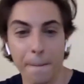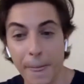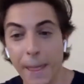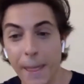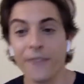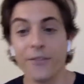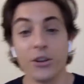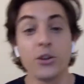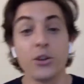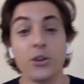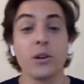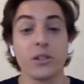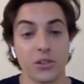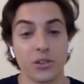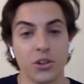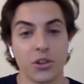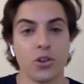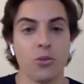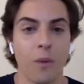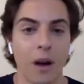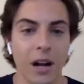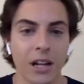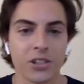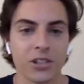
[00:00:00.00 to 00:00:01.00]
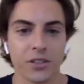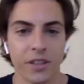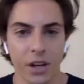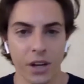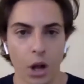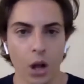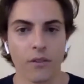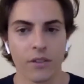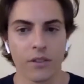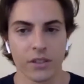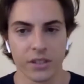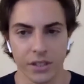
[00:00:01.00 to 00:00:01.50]
if you do it too much, then
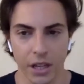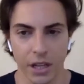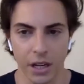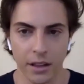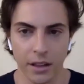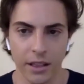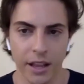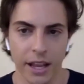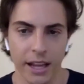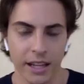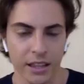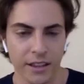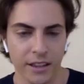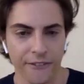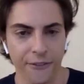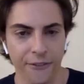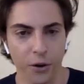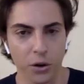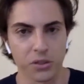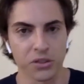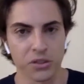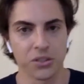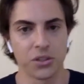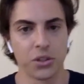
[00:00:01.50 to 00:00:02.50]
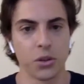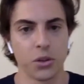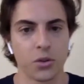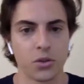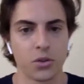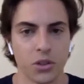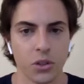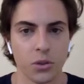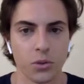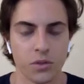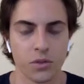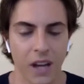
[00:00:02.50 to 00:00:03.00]
all of a sudden, like the first
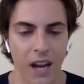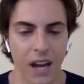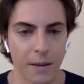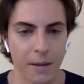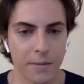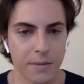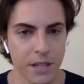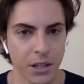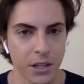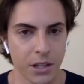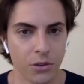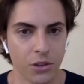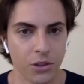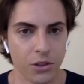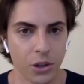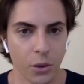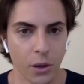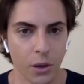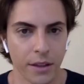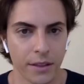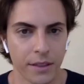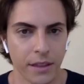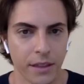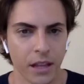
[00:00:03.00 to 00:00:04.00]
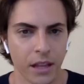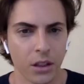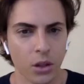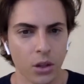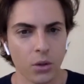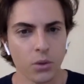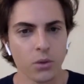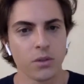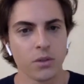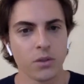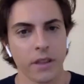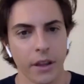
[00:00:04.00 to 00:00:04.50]
two times that you do it, they
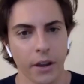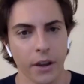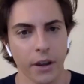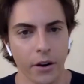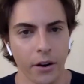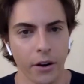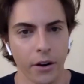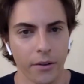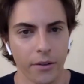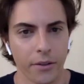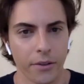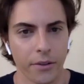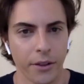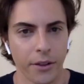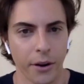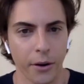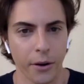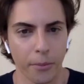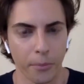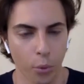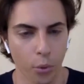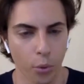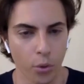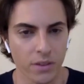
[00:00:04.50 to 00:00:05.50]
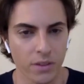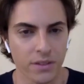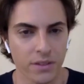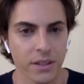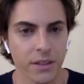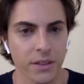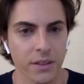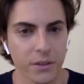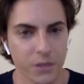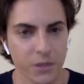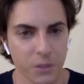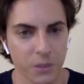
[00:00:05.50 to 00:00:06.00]
lose their importance
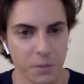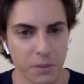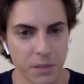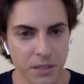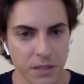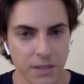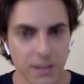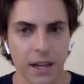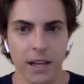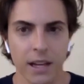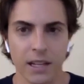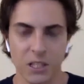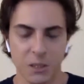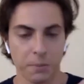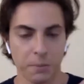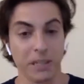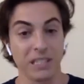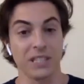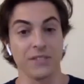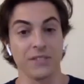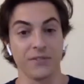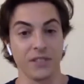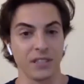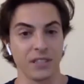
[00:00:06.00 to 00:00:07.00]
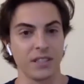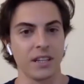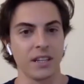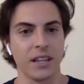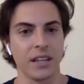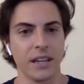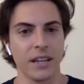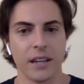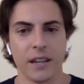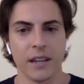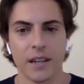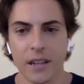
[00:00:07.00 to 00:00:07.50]
and their
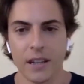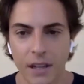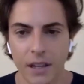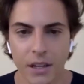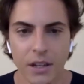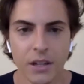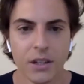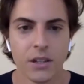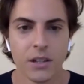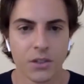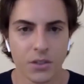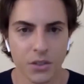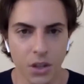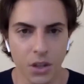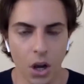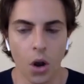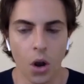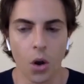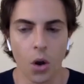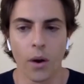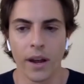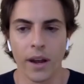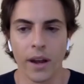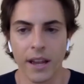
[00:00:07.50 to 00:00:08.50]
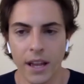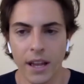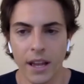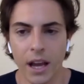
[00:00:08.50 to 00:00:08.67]
specificity. So